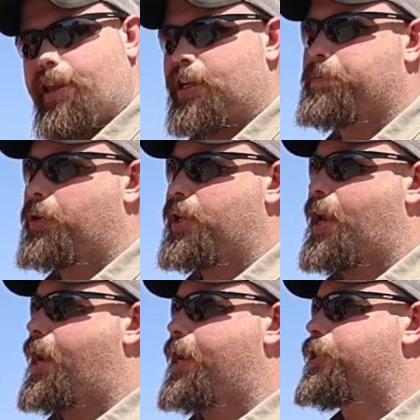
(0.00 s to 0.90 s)
That's
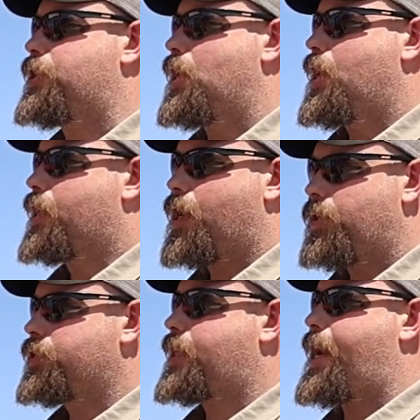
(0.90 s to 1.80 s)
pretty aged. Got
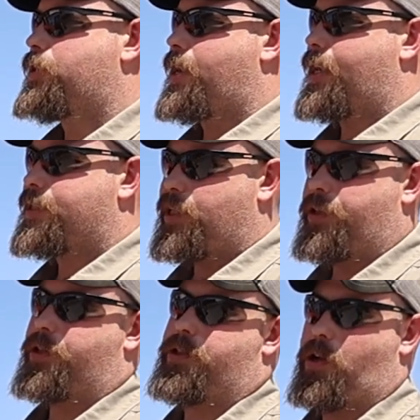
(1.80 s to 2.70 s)
an old SkyTrack,
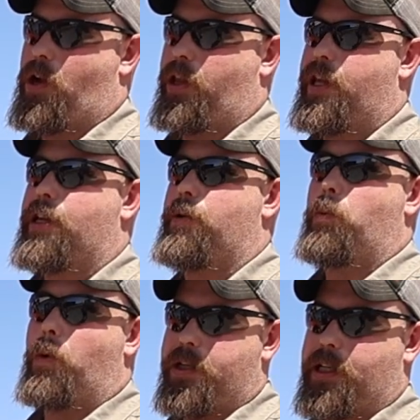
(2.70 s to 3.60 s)
cylinders are all leaking.
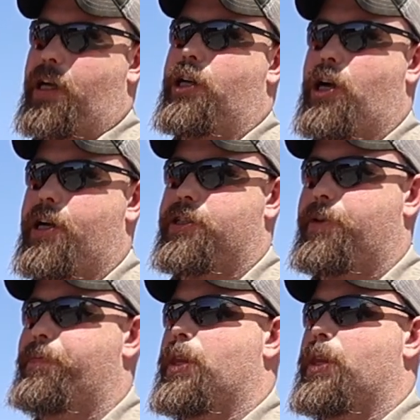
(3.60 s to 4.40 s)
What's it gonna cost?